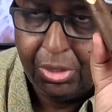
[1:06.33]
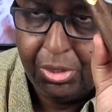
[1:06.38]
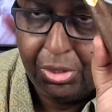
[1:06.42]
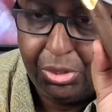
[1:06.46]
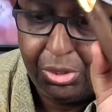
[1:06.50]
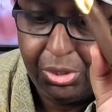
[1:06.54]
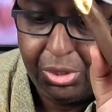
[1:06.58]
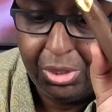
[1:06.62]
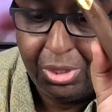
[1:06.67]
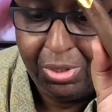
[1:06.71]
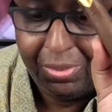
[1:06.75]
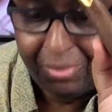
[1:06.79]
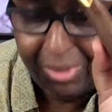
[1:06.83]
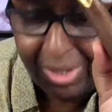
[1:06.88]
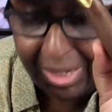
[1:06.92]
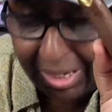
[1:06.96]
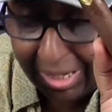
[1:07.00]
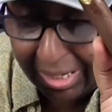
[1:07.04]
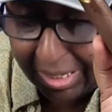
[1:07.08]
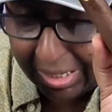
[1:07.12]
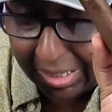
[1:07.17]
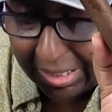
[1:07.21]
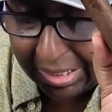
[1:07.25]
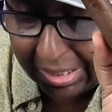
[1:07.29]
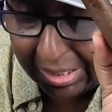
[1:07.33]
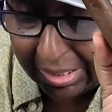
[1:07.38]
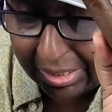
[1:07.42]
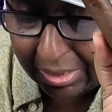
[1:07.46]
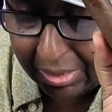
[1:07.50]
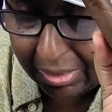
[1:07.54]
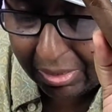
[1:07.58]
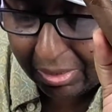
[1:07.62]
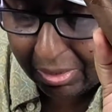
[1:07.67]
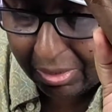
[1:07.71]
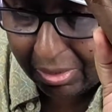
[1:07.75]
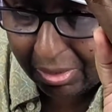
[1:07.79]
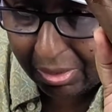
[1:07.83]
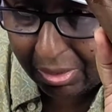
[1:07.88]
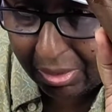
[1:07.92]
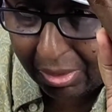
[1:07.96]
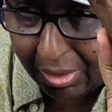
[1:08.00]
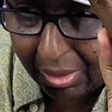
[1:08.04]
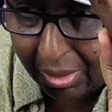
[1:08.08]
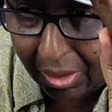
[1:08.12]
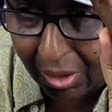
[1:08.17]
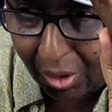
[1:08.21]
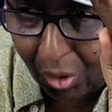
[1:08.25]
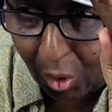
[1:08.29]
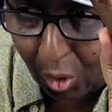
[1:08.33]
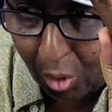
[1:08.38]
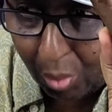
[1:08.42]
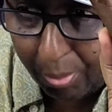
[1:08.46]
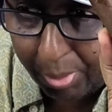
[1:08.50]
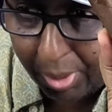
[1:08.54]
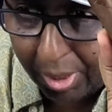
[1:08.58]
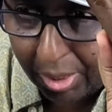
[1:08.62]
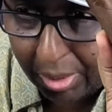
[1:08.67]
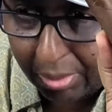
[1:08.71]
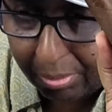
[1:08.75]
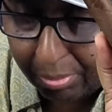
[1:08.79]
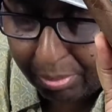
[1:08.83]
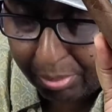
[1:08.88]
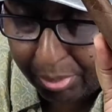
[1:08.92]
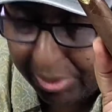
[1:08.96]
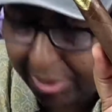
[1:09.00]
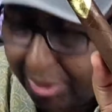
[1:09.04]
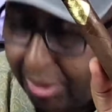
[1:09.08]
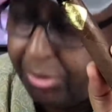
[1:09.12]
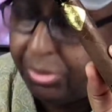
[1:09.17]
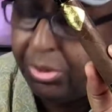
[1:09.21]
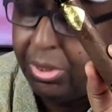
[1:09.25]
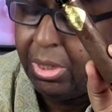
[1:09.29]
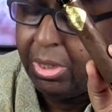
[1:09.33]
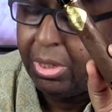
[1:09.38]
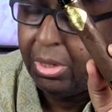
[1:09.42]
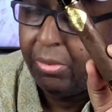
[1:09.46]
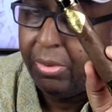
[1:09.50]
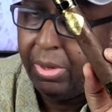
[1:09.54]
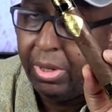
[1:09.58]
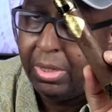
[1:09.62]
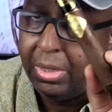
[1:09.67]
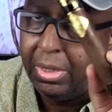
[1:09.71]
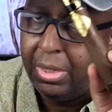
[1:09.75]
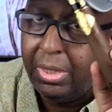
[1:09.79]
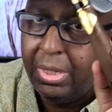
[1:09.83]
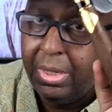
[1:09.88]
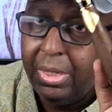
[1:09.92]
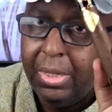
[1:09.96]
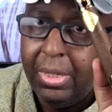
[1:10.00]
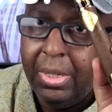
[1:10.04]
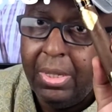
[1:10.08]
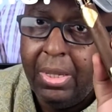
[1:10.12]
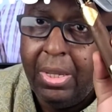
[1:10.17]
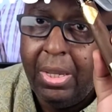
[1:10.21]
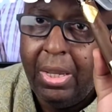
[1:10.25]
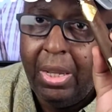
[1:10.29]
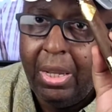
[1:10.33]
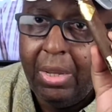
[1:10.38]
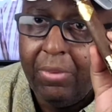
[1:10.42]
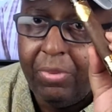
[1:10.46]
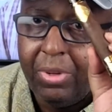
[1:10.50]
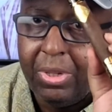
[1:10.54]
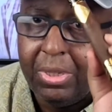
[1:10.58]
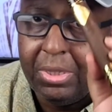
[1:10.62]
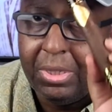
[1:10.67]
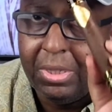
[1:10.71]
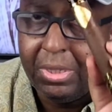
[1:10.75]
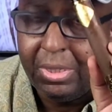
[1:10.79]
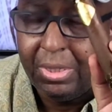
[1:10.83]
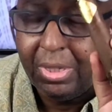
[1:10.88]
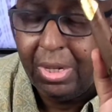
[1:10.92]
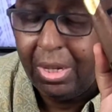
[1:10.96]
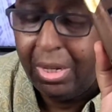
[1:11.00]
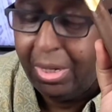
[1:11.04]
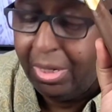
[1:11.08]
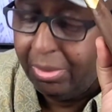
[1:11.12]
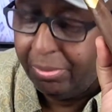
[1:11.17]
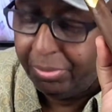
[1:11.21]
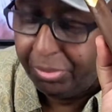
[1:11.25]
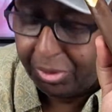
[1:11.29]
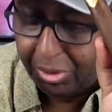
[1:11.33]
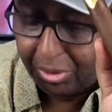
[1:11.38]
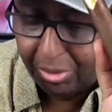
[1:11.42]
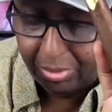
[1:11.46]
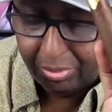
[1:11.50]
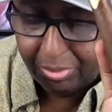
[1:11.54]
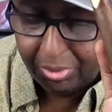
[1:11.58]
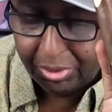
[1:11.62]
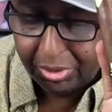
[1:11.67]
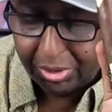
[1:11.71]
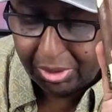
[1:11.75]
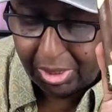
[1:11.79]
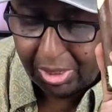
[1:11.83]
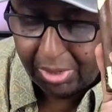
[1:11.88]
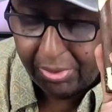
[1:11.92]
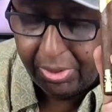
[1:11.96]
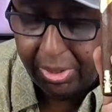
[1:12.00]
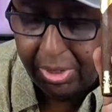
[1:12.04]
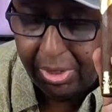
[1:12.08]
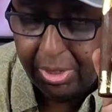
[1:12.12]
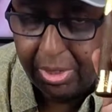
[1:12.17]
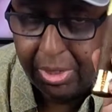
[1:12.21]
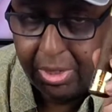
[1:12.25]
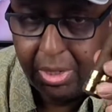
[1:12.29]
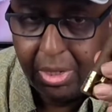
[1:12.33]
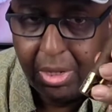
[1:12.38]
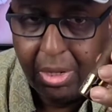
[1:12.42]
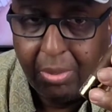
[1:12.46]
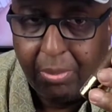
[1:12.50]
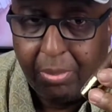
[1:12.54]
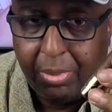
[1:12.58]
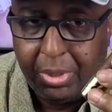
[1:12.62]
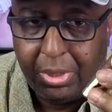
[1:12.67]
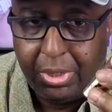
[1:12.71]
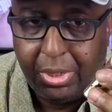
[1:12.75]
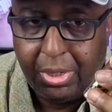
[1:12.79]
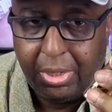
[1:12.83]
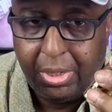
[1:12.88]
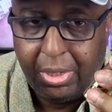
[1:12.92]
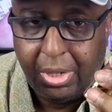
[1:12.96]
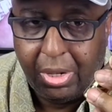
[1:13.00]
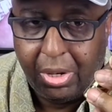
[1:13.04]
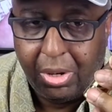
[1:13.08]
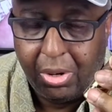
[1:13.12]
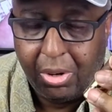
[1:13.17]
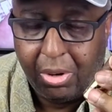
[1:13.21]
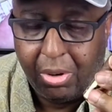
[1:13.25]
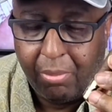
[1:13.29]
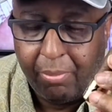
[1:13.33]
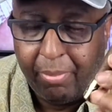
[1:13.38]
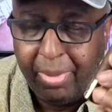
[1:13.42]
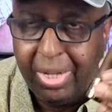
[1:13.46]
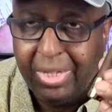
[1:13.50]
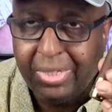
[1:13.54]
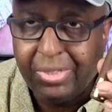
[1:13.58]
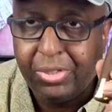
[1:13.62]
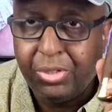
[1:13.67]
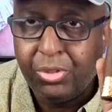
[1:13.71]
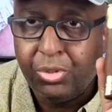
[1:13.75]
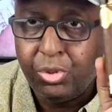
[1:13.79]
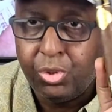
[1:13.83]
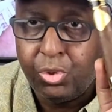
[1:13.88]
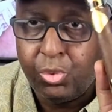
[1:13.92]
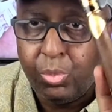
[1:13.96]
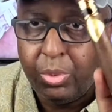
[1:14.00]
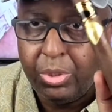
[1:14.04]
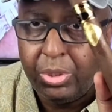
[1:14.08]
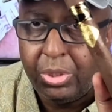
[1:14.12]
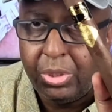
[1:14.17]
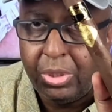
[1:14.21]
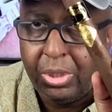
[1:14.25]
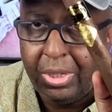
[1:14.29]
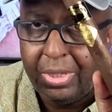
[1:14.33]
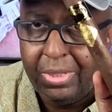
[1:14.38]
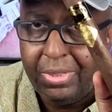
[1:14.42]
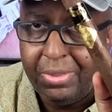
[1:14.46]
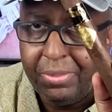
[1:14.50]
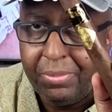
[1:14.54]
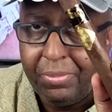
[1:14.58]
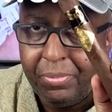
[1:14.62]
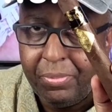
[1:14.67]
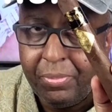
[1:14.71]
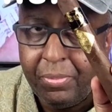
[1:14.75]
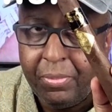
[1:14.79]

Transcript: Geneve. Hope I pronounced that correctly. If I didn't, I am terribly sorry. But they are based in Switzerland.